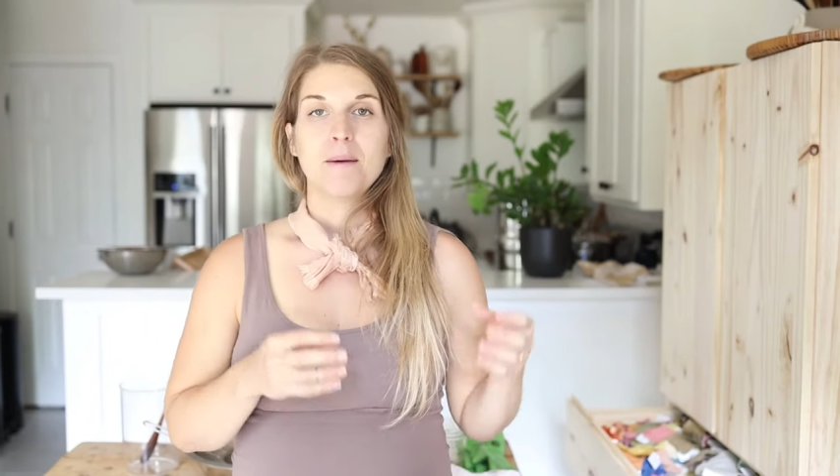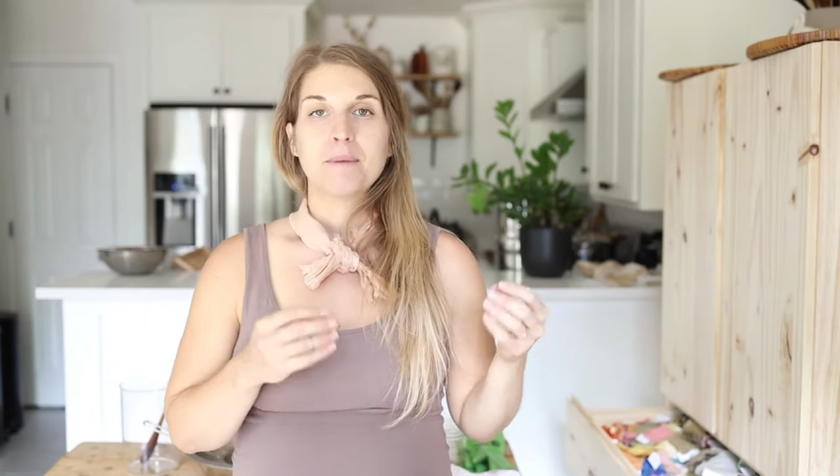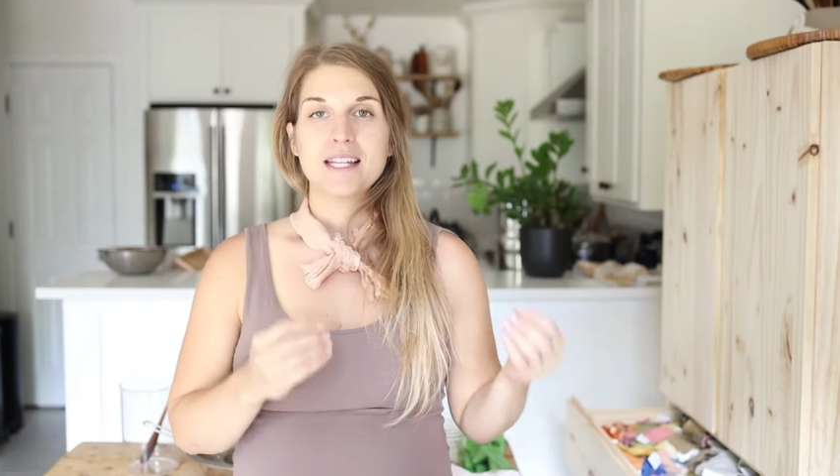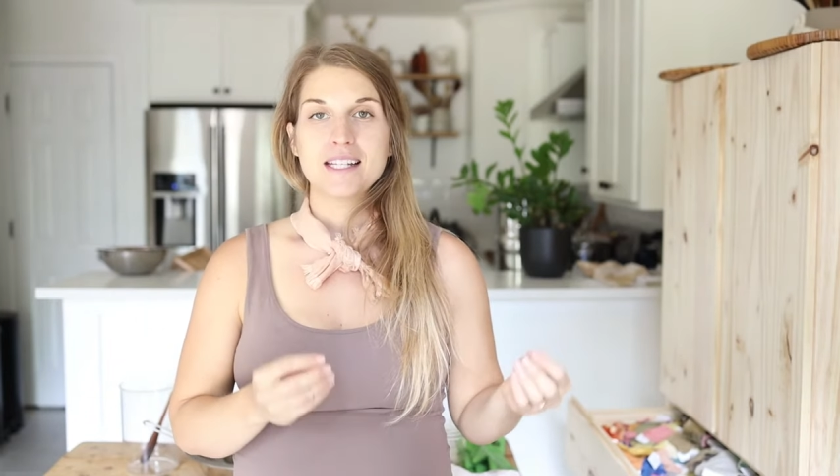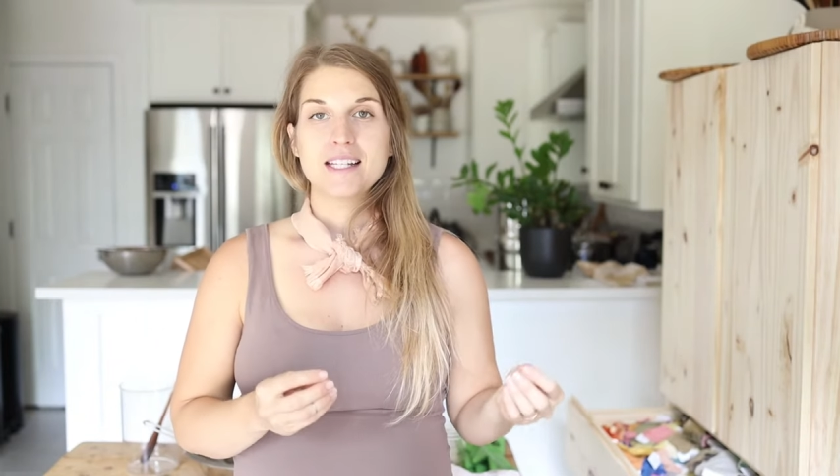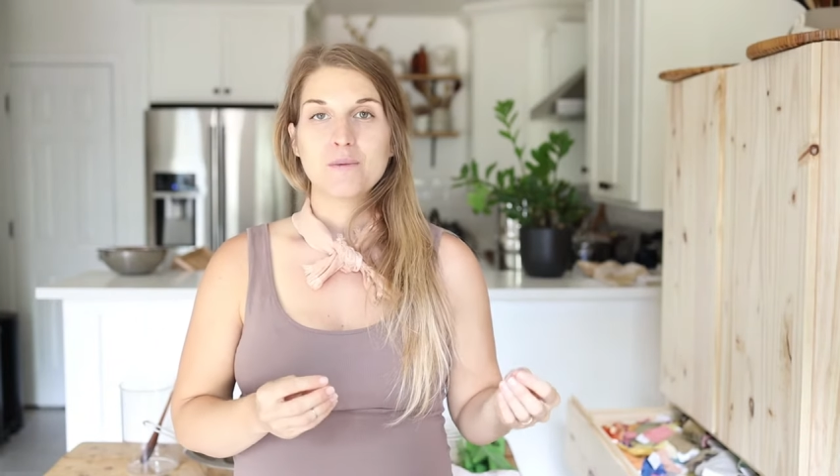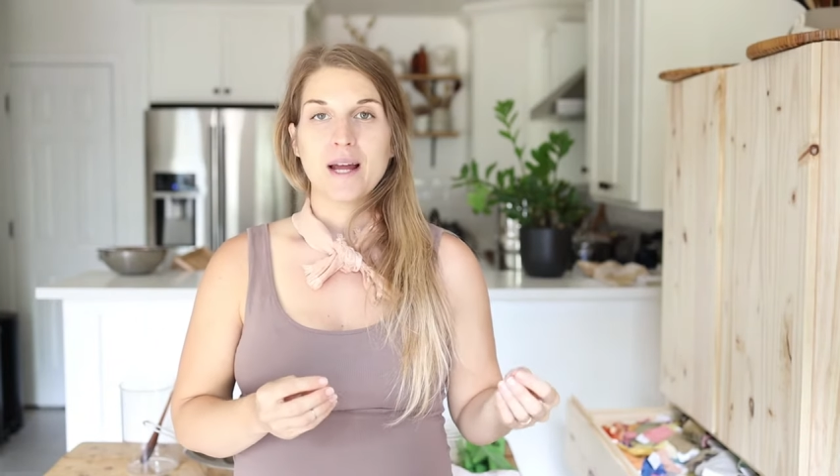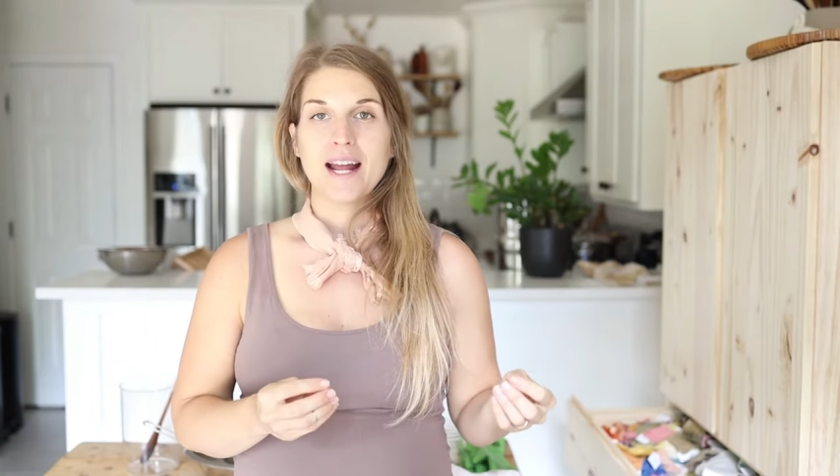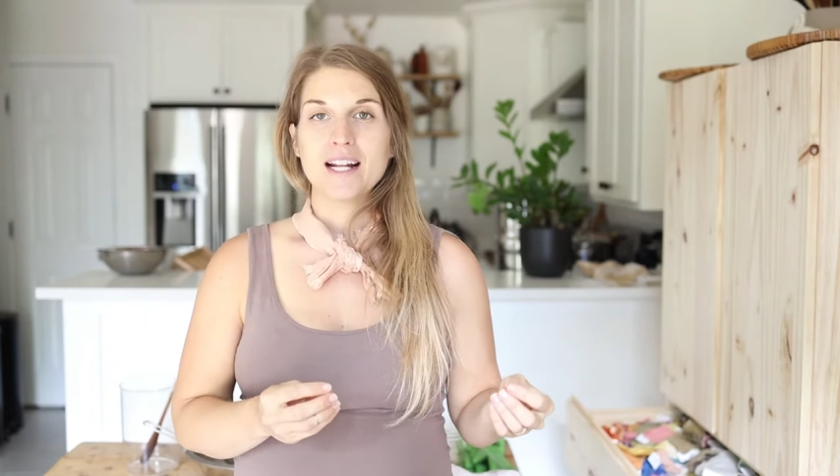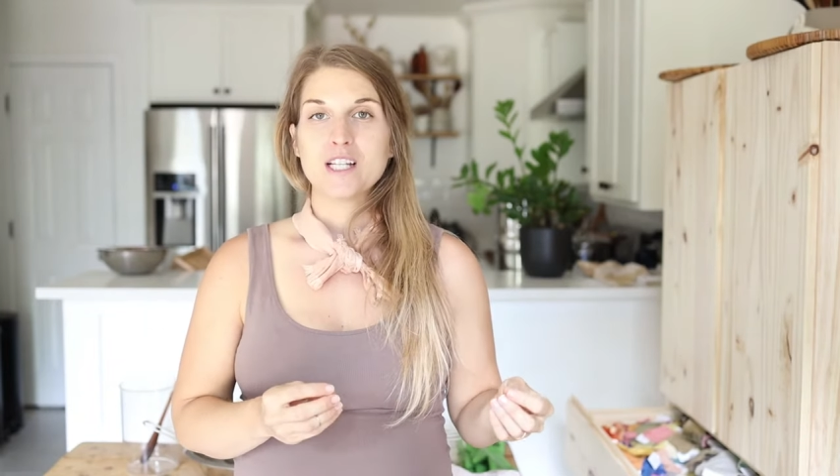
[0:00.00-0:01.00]
But this is a
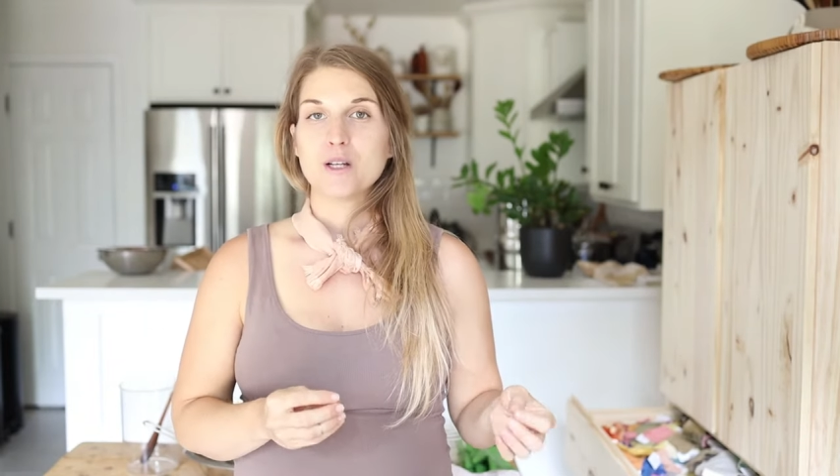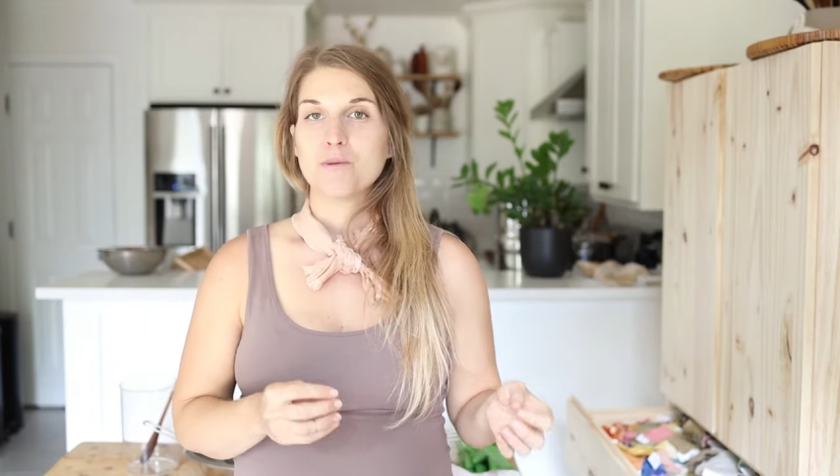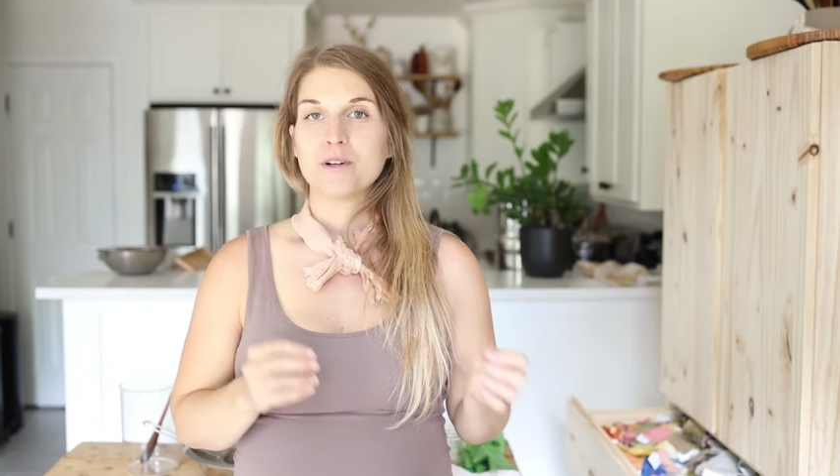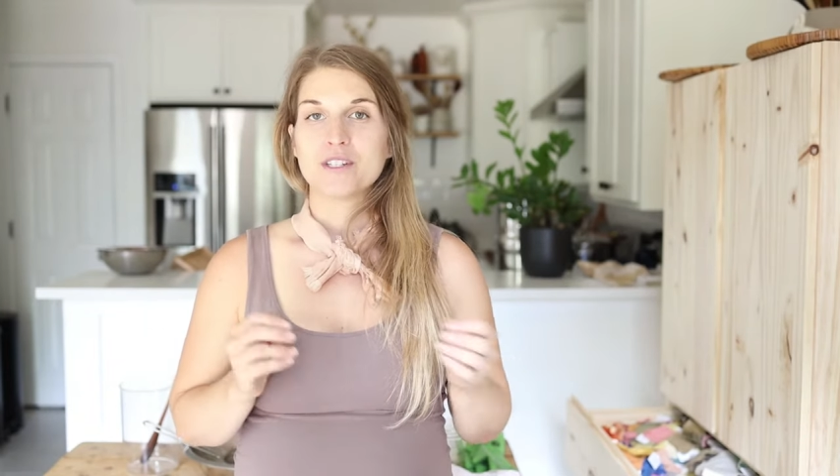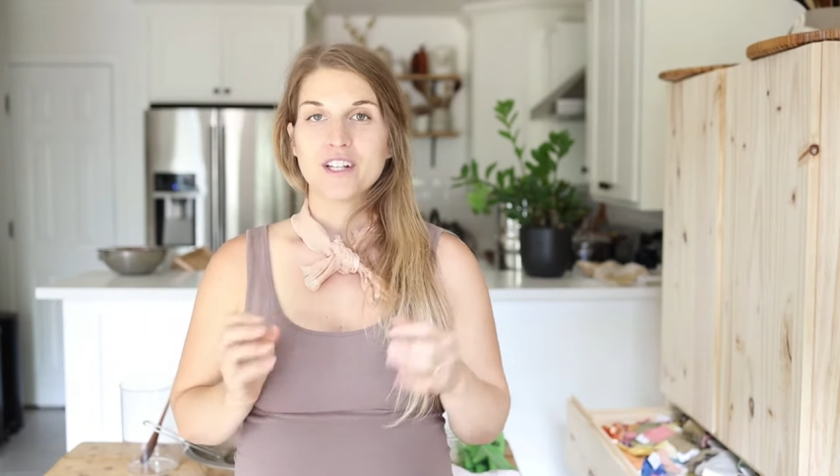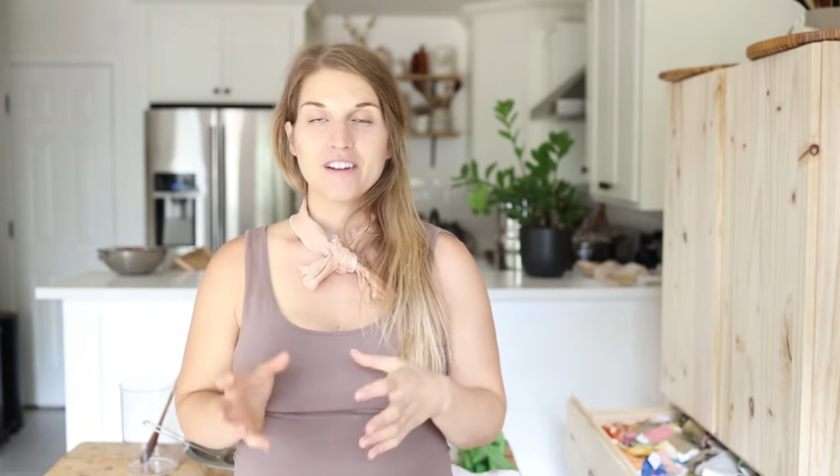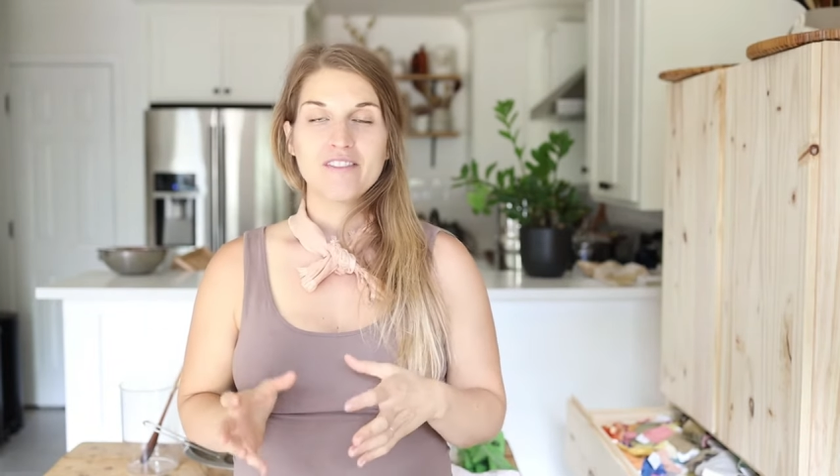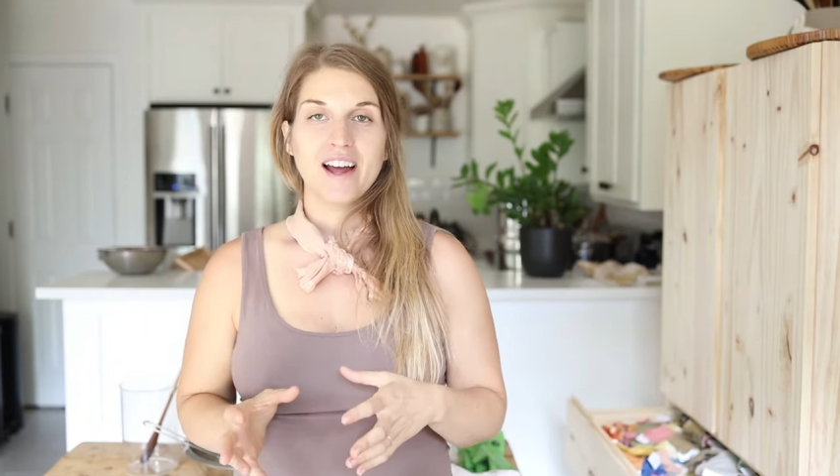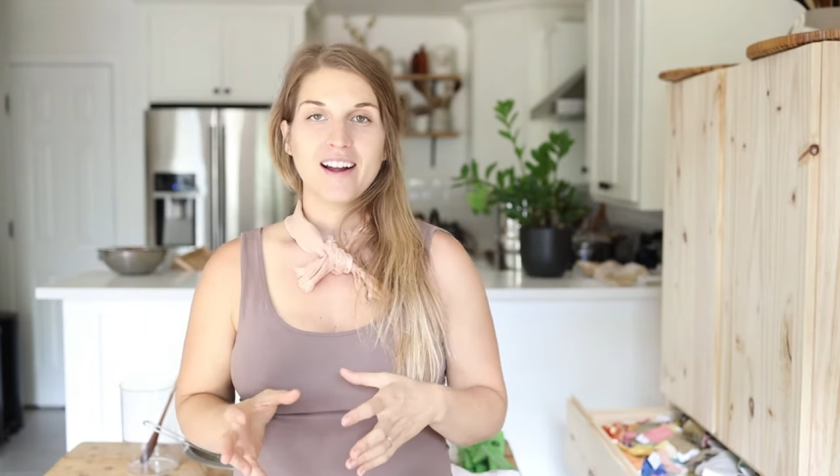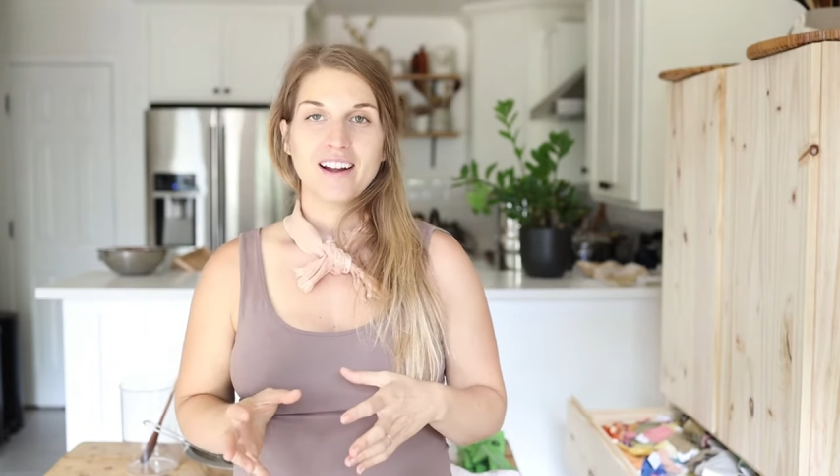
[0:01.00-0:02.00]
way to preserve
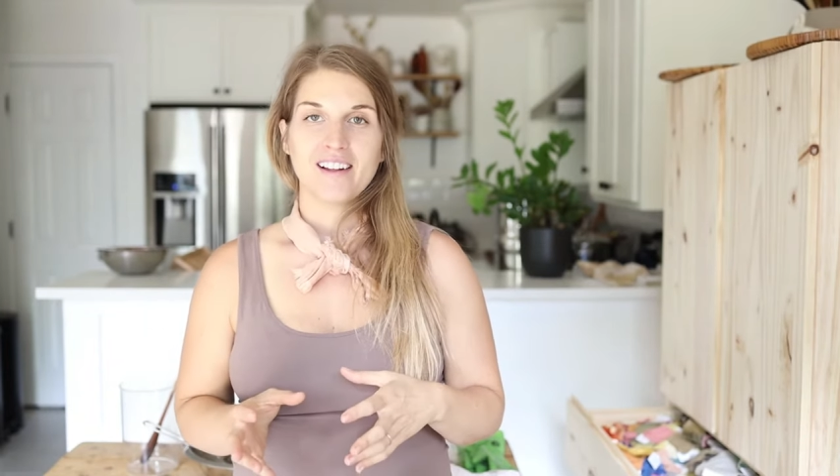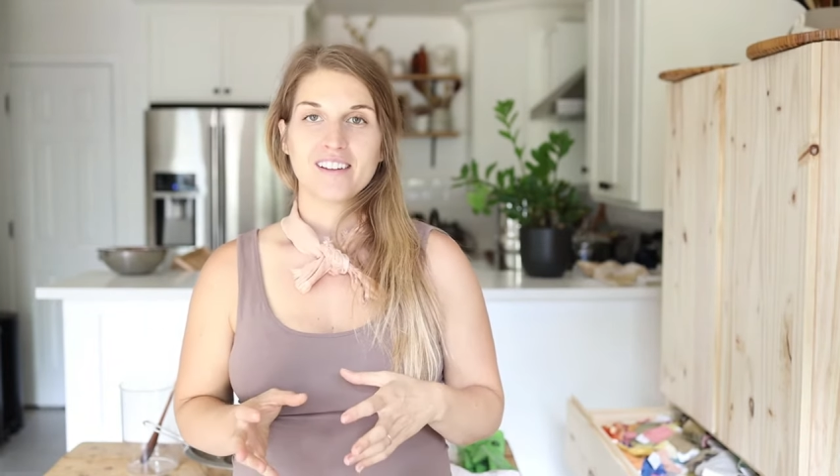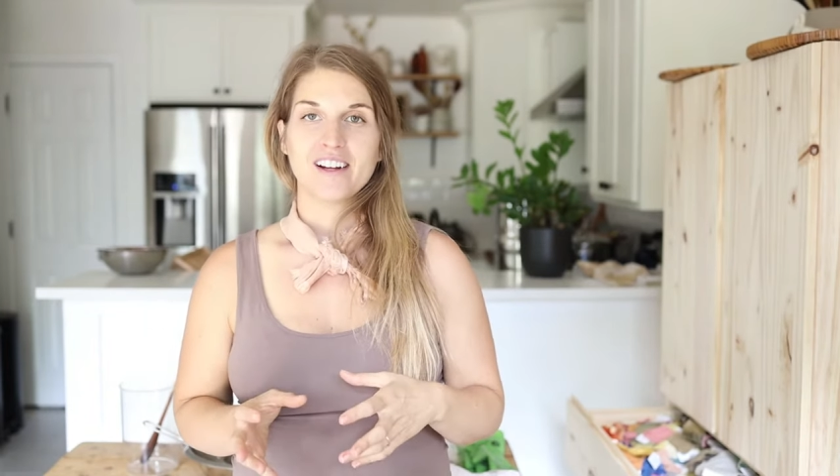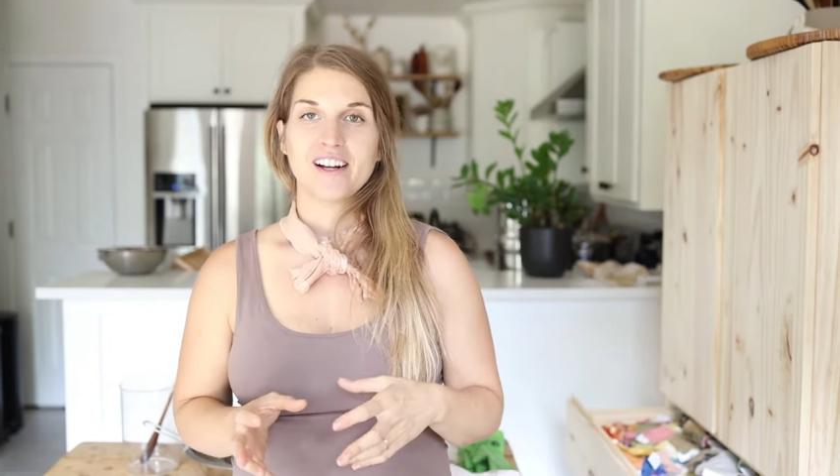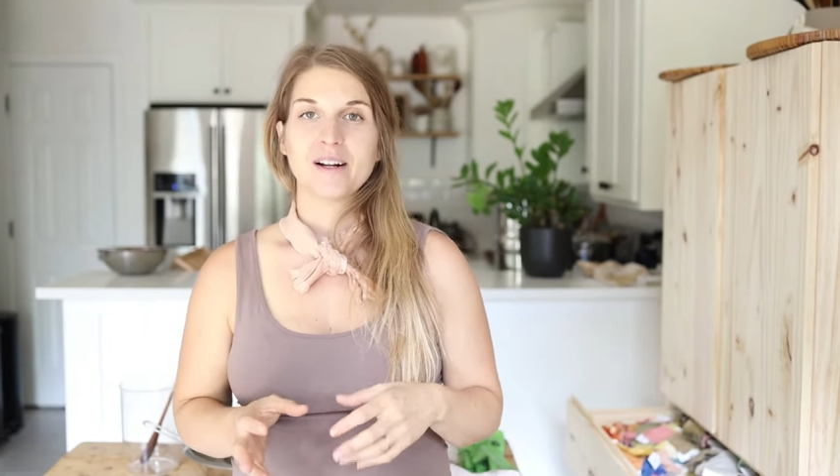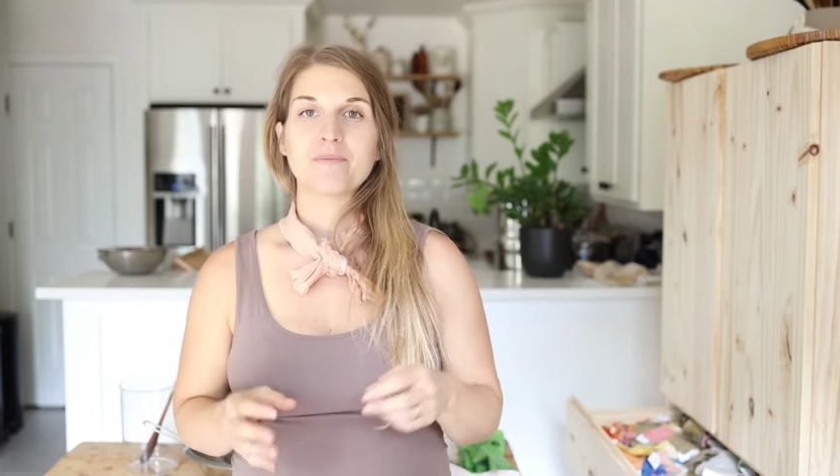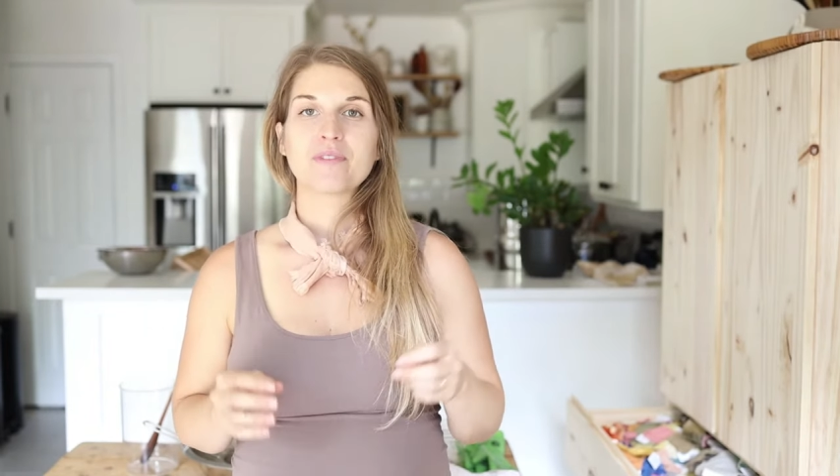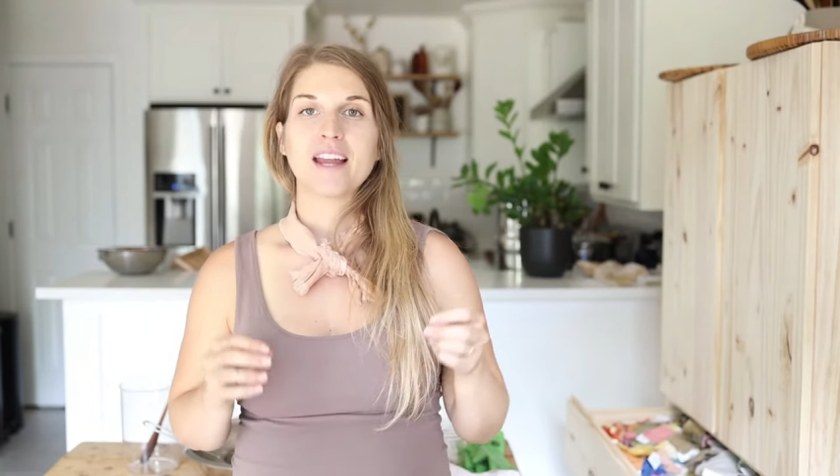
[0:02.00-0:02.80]
that color